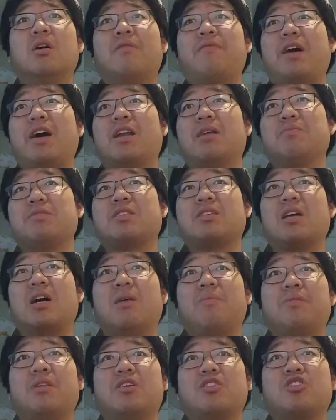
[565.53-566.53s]
Phantom
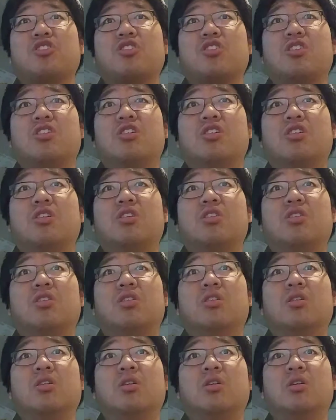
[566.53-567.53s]

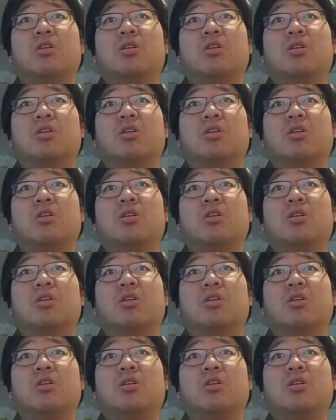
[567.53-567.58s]
Skyblaster,